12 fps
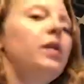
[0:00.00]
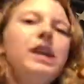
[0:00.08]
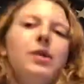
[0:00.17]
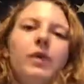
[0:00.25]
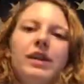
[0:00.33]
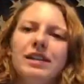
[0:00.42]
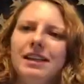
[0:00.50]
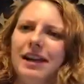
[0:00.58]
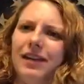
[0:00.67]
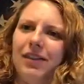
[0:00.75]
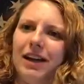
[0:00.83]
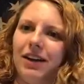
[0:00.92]
he wasn't
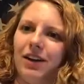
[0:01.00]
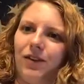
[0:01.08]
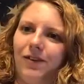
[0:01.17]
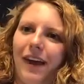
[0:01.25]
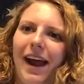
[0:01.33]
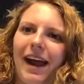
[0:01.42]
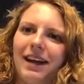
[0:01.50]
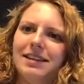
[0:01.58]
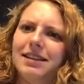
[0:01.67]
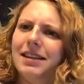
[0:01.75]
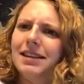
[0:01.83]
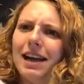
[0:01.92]
giving us facts
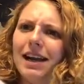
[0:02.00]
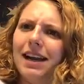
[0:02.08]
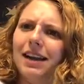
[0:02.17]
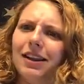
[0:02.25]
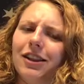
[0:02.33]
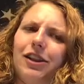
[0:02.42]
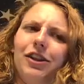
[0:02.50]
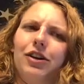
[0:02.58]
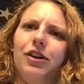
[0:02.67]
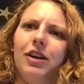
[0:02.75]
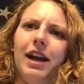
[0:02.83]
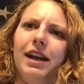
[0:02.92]
because I didn't
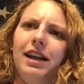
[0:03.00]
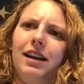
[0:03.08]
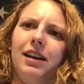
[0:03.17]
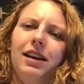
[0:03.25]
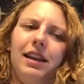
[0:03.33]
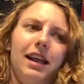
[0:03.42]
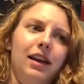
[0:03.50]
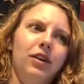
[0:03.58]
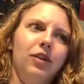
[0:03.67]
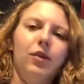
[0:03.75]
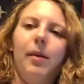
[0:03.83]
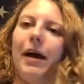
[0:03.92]
learn anything
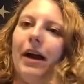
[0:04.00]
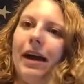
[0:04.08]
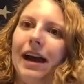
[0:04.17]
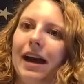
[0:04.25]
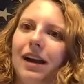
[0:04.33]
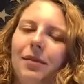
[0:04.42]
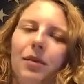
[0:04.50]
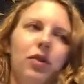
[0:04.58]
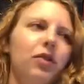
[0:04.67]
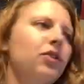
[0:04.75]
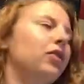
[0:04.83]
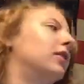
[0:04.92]
new about
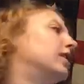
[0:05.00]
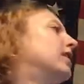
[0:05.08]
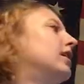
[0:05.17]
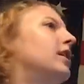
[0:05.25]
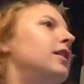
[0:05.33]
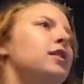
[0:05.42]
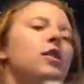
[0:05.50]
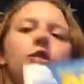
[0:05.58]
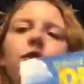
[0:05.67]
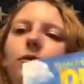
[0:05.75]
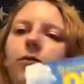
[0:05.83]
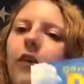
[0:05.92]
animals or
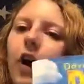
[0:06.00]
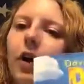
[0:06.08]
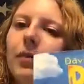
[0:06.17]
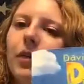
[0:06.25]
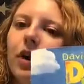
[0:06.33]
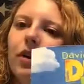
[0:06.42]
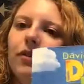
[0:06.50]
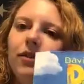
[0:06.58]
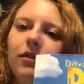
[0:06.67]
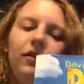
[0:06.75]
those farmyard